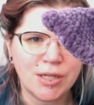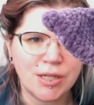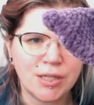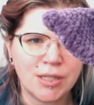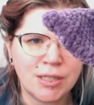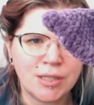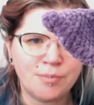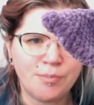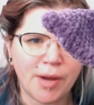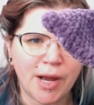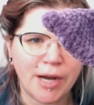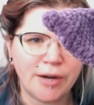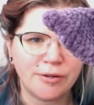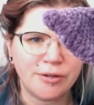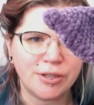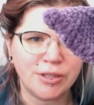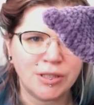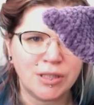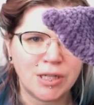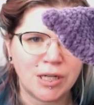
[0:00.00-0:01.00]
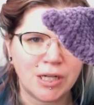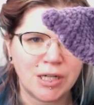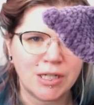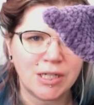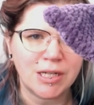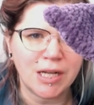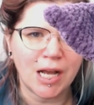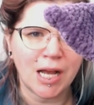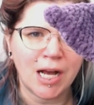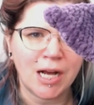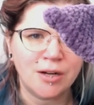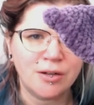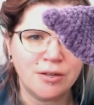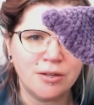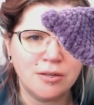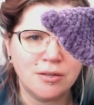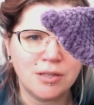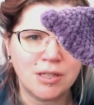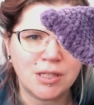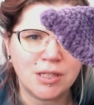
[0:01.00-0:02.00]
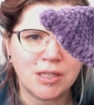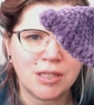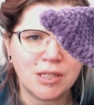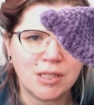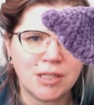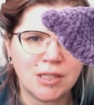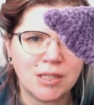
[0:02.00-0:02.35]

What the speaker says: spiral turned out.